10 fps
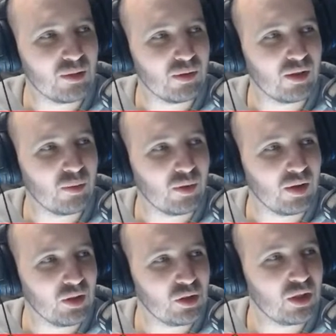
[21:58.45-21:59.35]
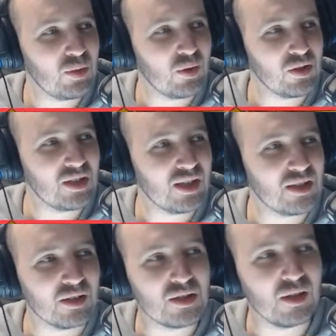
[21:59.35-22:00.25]
What did I buy? Like 3 box sets,
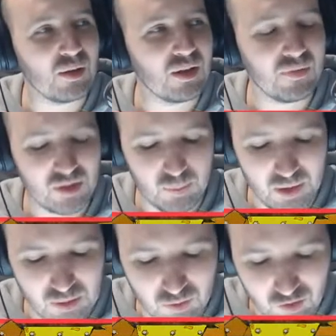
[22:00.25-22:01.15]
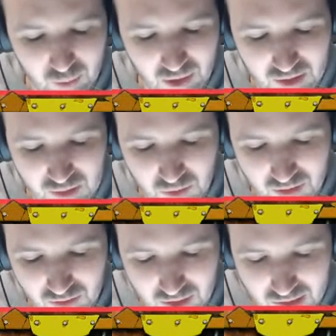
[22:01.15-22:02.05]
and I sold off the Space Wolf parts and
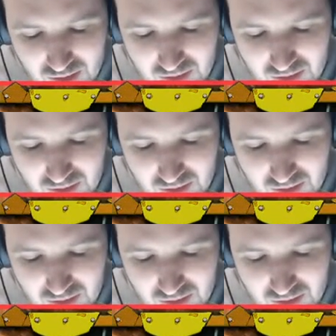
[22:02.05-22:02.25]
whatever else.